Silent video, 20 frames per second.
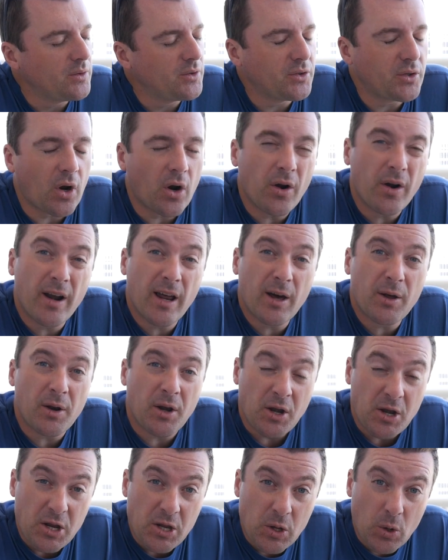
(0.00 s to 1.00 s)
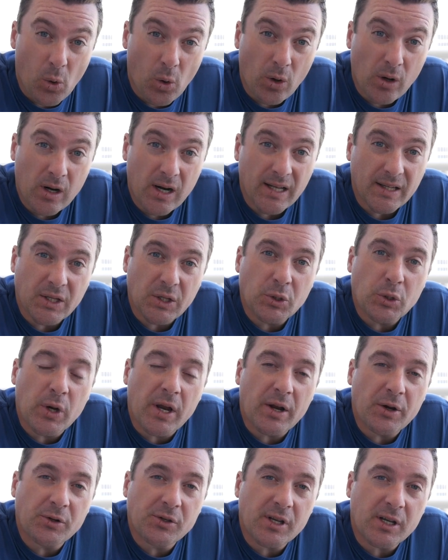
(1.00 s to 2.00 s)
Started out in New York at the
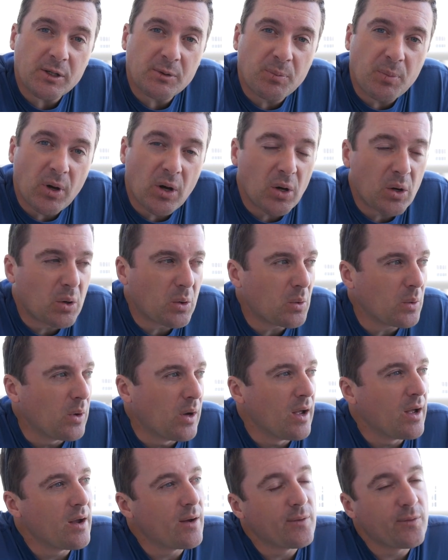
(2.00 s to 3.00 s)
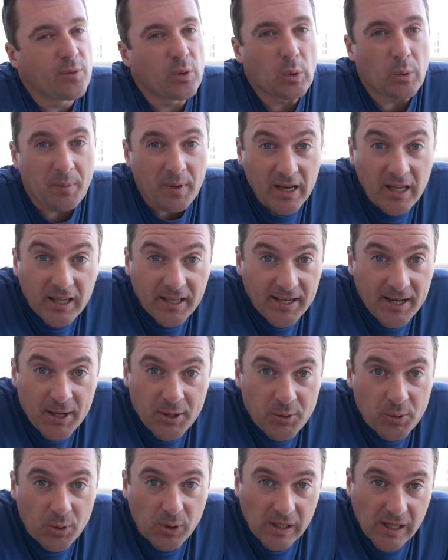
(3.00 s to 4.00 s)
Traders Expo, flew immediately
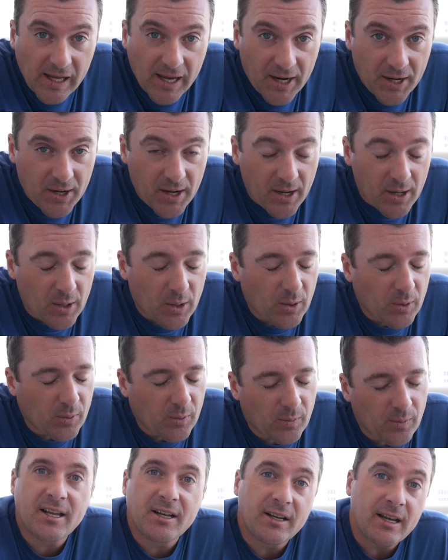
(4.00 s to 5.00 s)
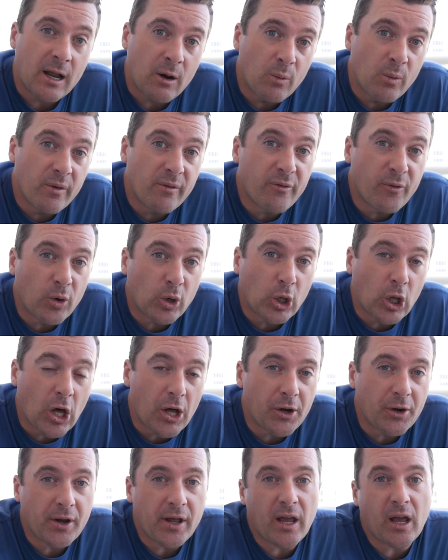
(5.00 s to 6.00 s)
down to Orlando. Now we're in Fort
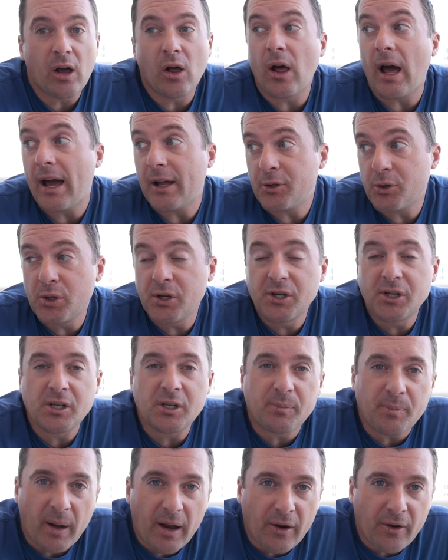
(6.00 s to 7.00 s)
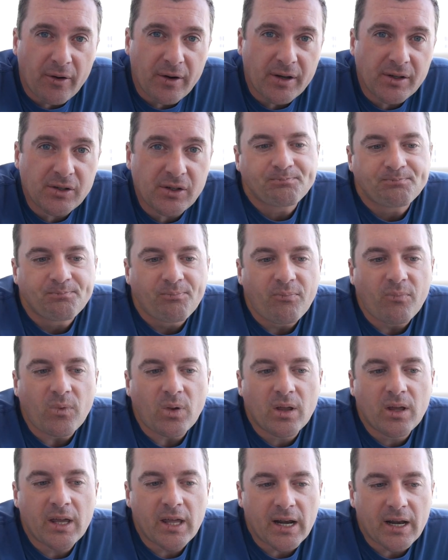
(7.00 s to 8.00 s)
Lauderdale at Trisha's parents.
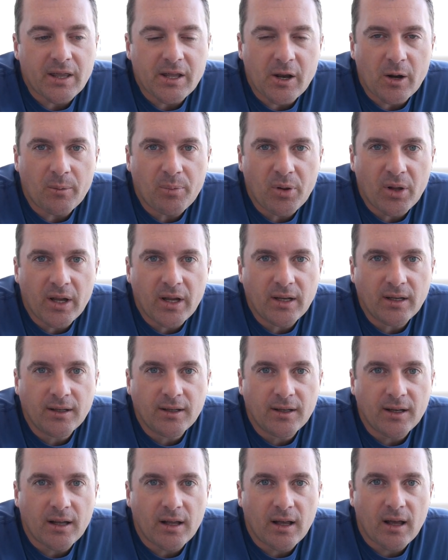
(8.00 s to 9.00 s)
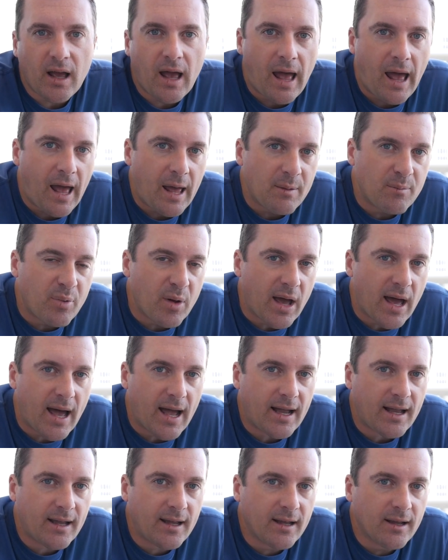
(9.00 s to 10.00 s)
Get on the airplane, head
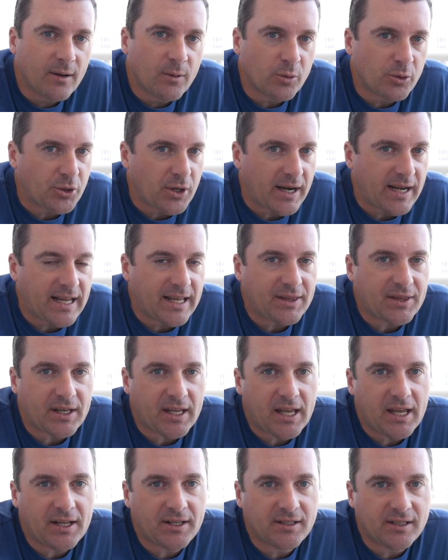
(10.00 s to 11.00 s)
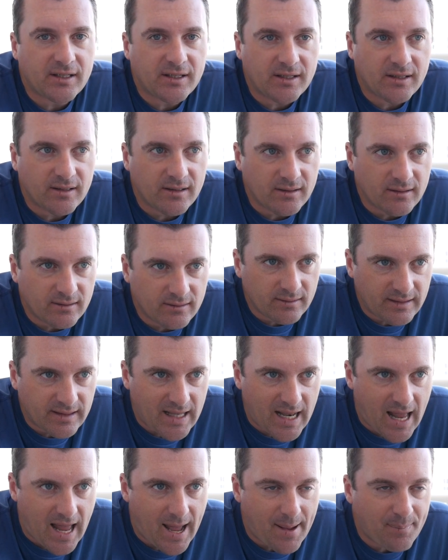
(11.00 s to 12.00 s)
back. I'm trying to get the kids
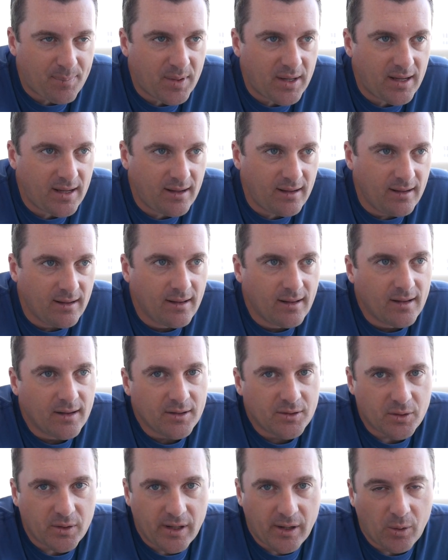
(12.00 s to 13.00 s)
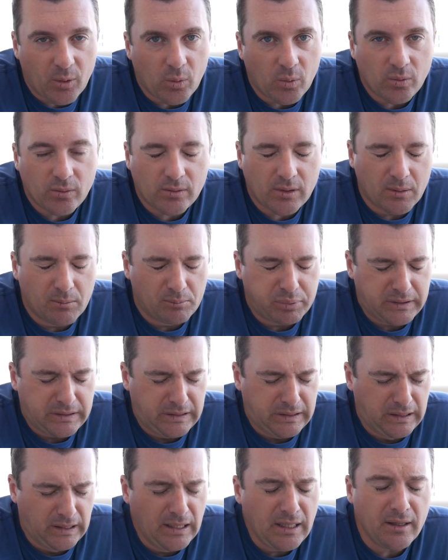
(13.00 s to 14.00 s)
napping so they don't
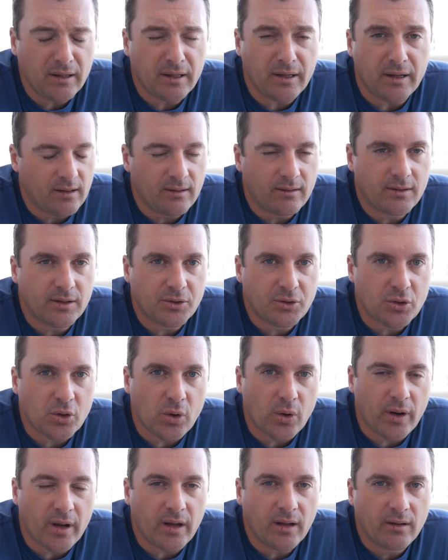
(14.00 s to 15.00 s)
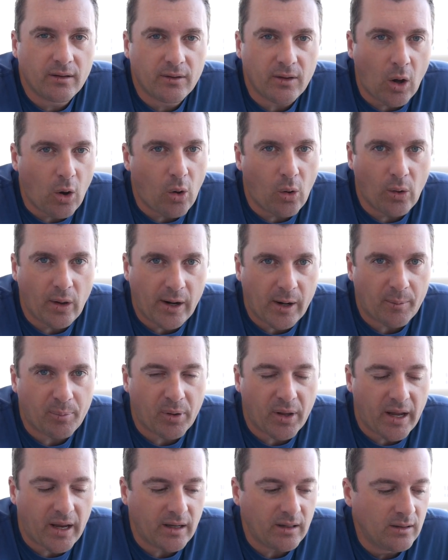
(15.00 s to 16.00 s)
completely destroy the whole
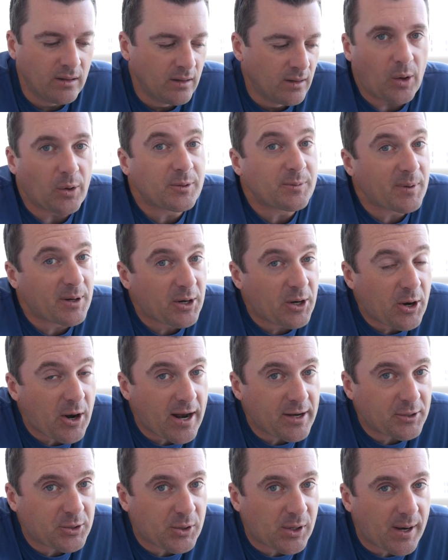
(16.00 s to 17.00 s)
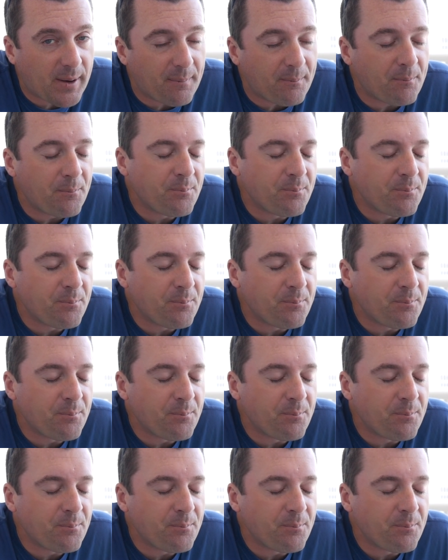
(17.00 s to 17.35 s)
airplane. It's been a great trip,